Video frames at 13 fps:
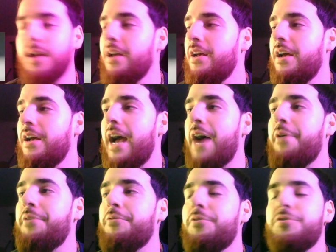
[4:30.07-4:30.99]
Howie
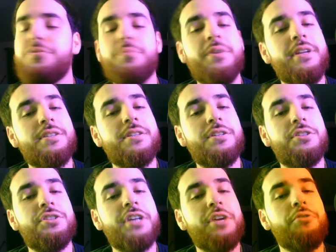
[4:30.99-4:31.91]
Roseman is the
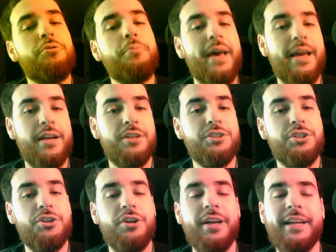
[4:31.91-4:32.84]
general
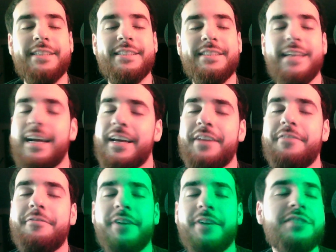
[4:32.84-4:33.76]
manager and executive
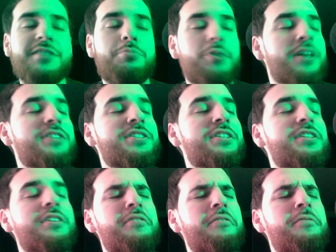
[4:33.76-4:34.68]
vice president
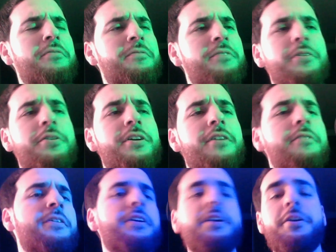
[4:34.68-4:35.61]
of the
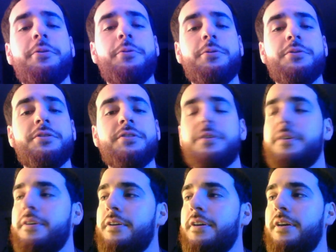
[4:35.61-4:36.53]
Philadelphia Eagles.
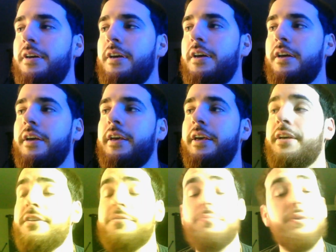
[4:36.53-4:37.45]
He
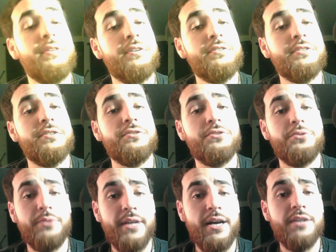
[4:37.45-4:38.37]
has been there since
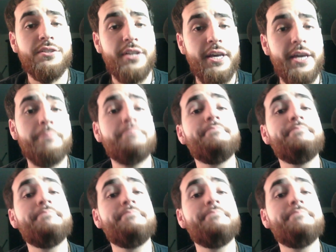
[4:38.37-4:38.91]
2008.